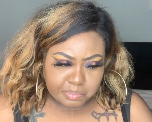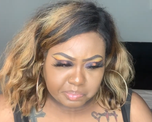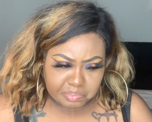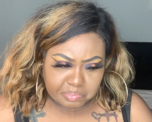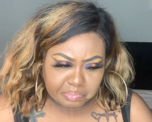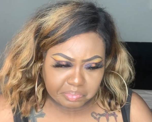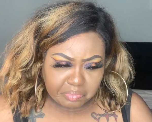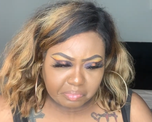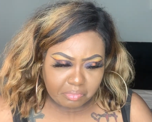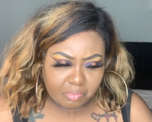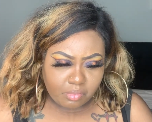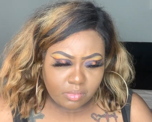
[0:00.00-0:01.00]

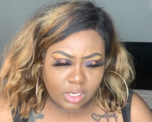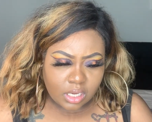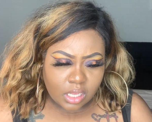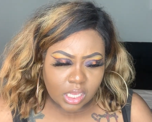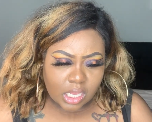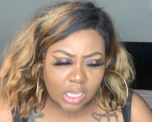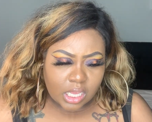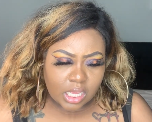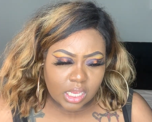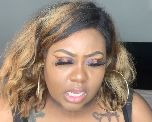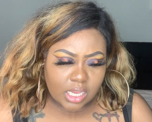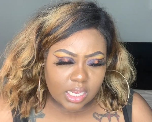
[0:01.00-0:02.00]

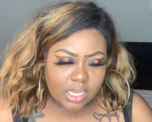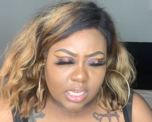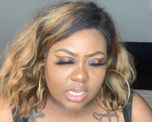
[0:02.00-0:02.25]
(silence)